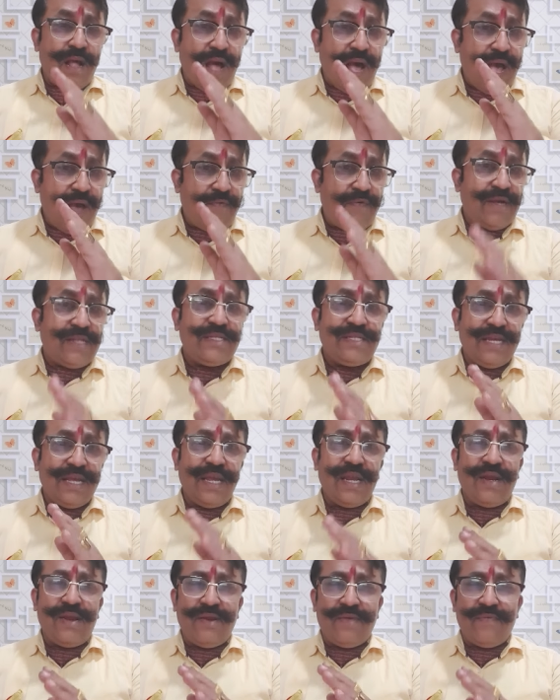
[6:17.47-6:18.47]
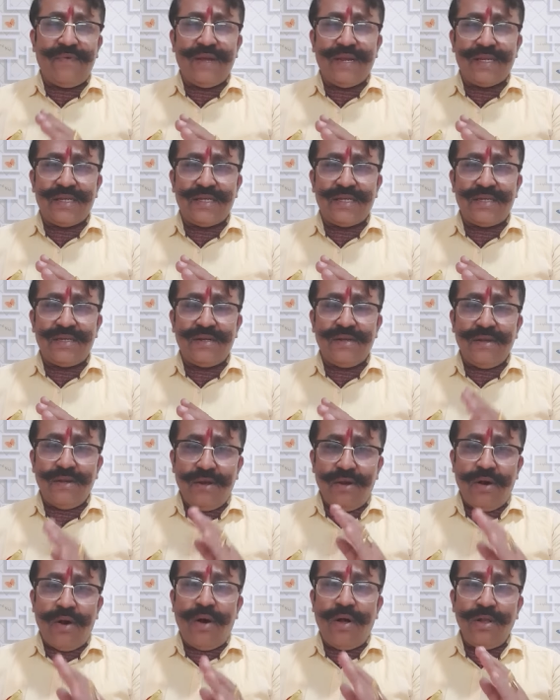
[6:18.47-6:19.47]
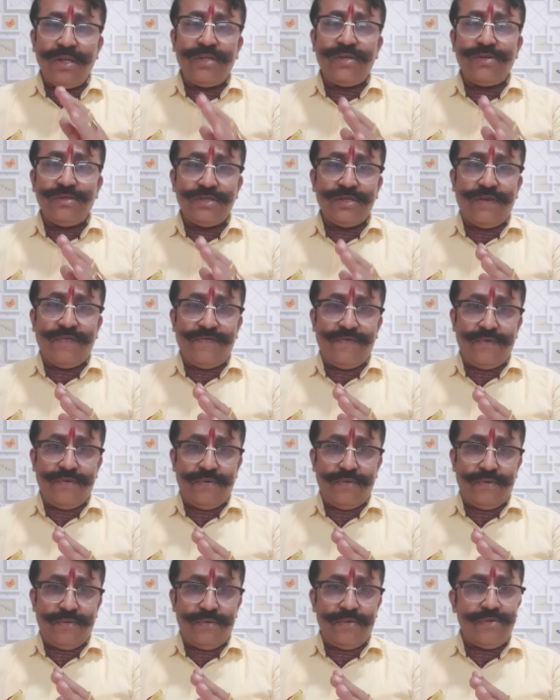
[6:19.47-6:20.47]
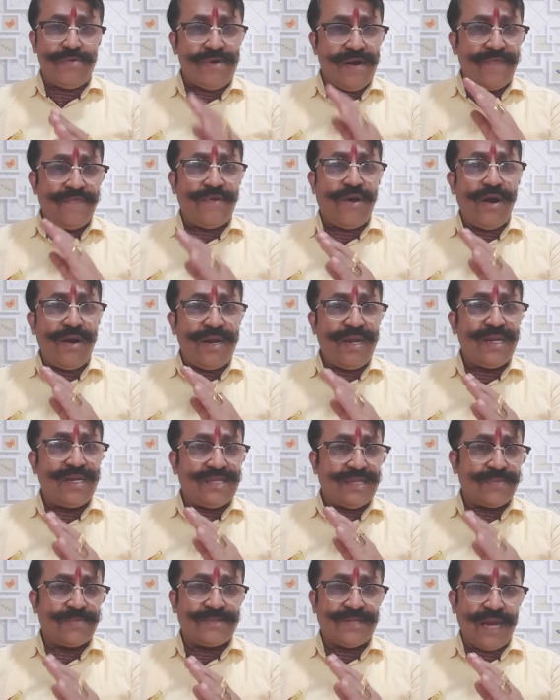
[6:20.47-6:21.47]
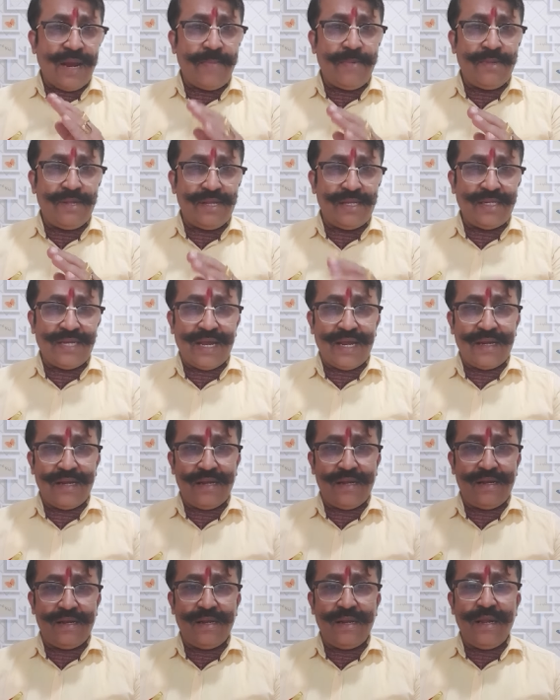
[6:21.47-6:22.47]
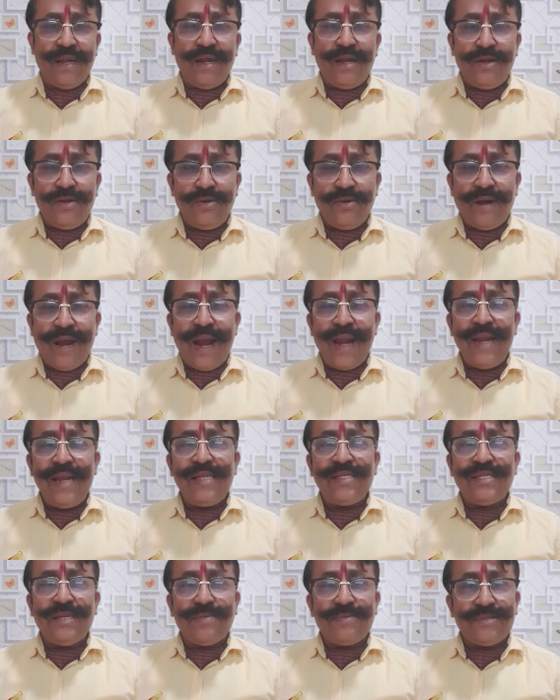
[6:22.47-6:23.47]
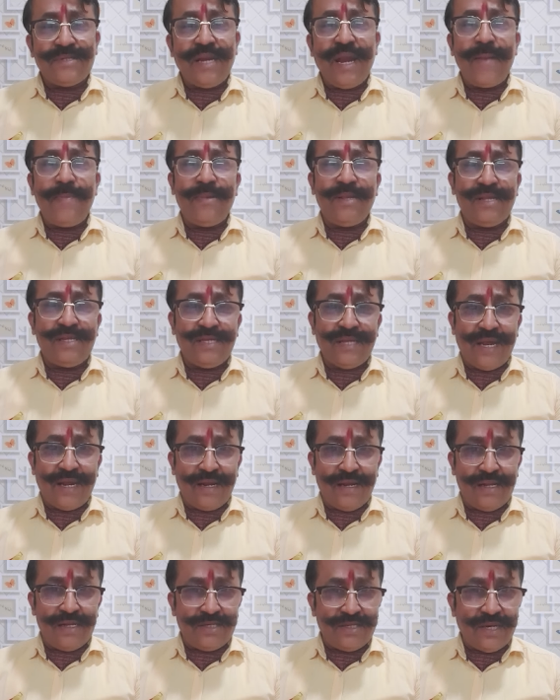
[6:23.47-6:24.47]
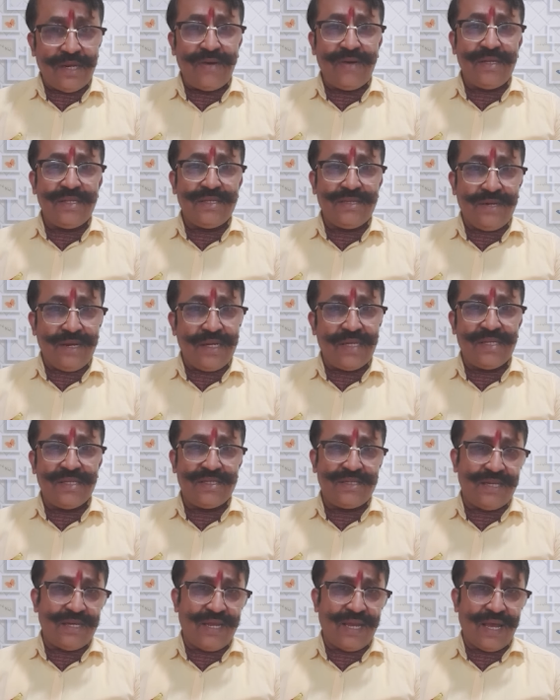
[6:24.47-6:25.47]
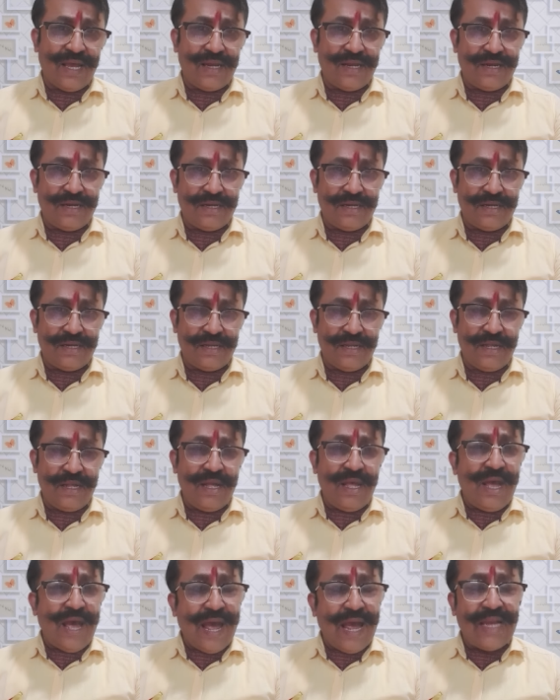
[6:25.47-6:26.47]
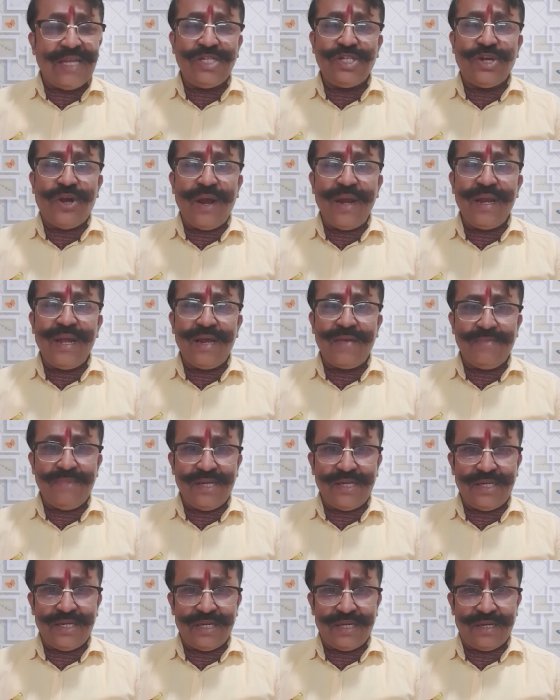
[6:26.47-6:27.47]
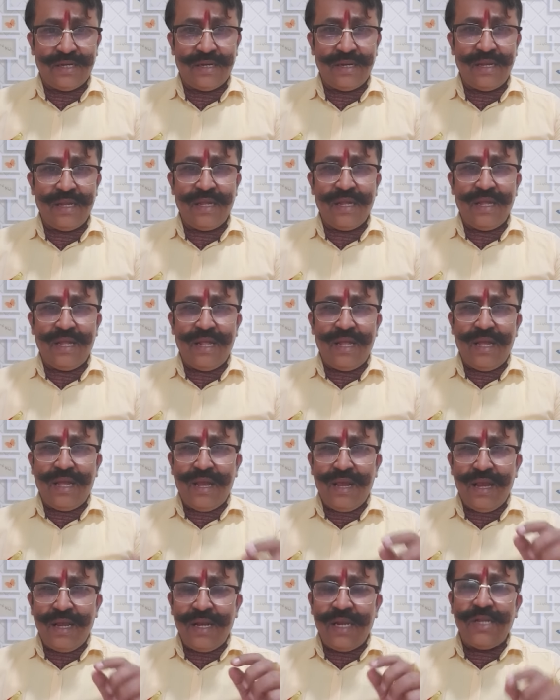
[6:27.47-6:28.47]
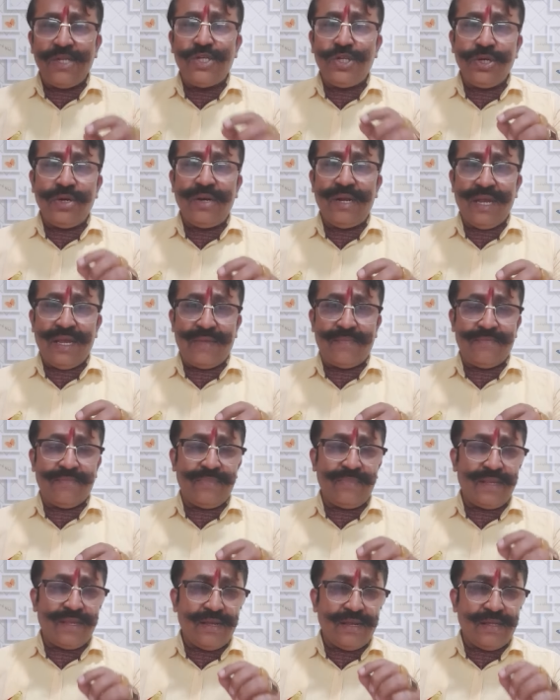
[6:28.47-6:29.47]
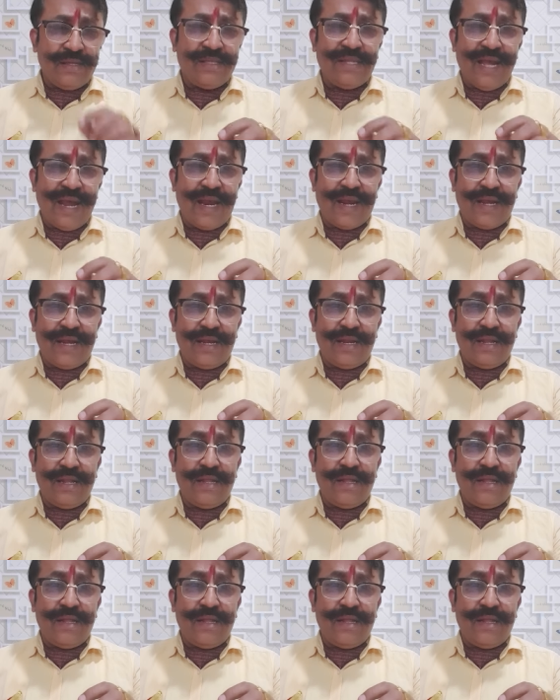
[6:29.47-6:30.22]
I once again request all those of you who have not yet subscribed to the channel to kindly subscribe to the channel, Generous, Gracious and Gallant, and join our mission in ensuring that